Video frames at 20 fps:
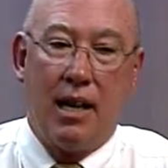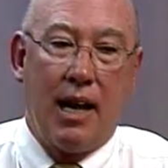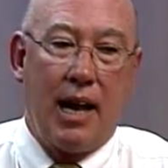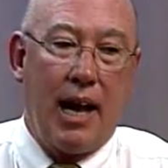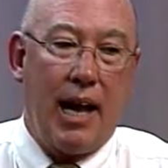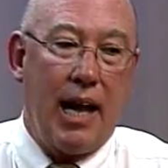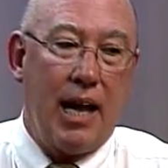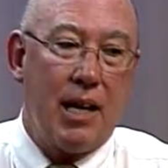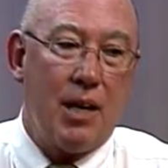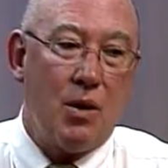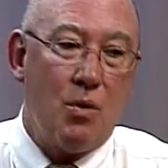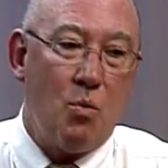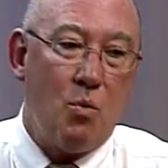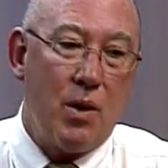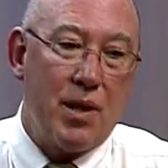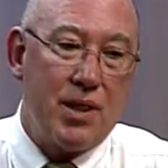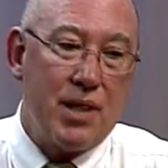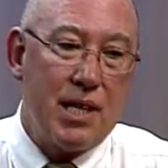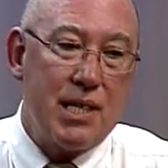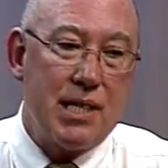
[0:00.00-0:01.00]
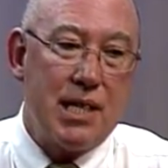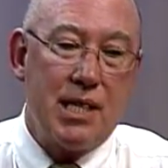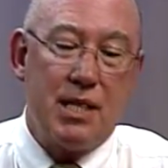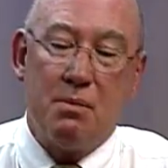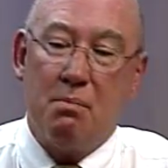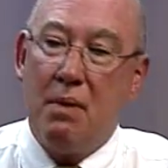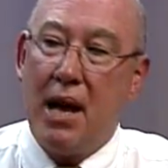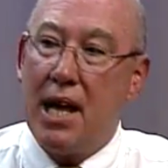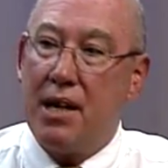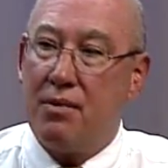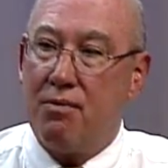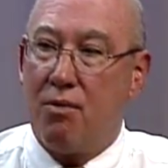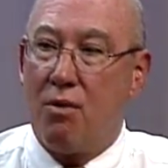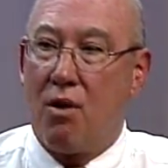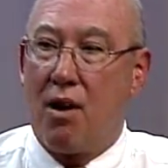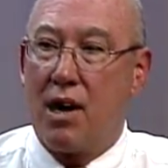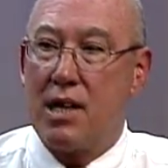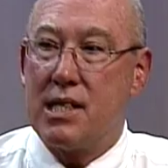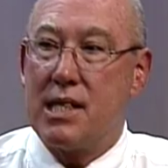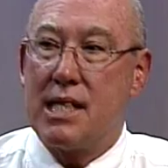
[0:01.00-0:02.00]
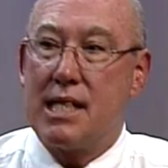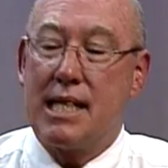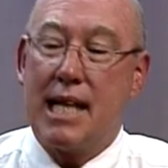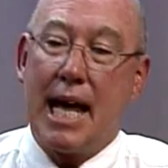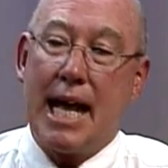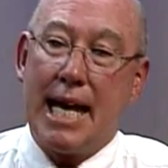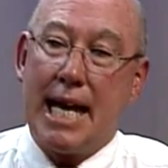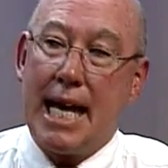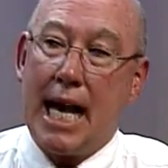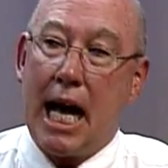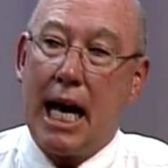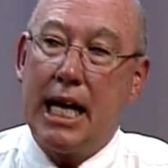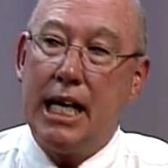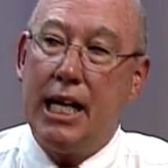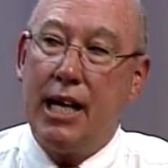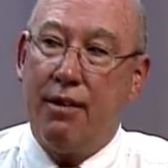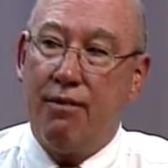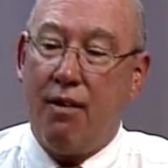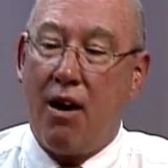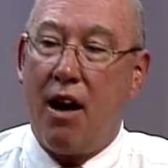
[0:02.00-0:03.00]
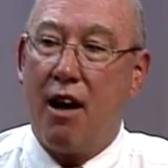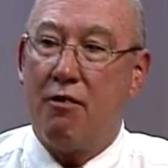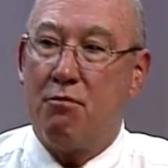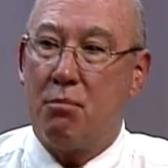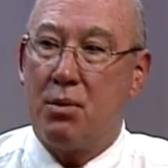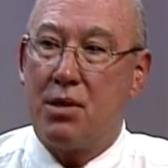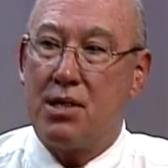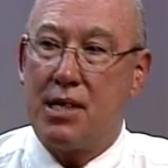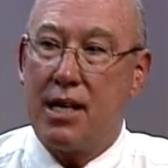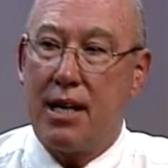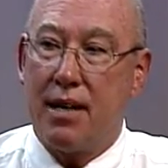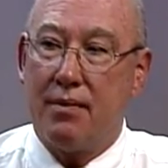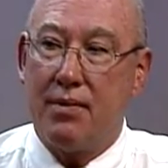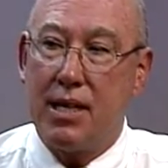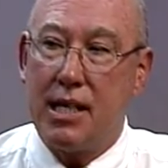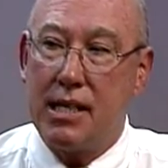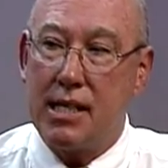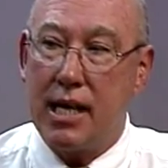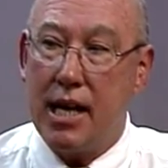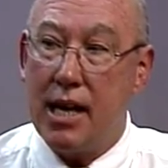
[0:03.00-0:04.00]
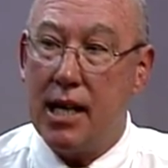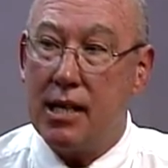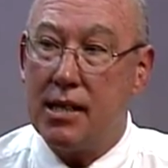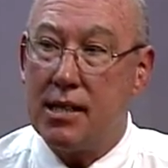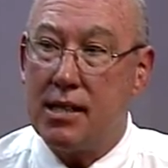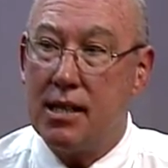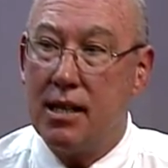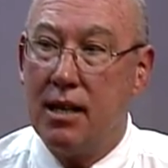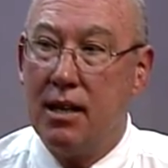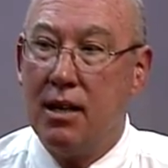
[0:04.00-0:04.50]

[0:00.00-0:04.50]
And what this has meant for us is that 95% of these kids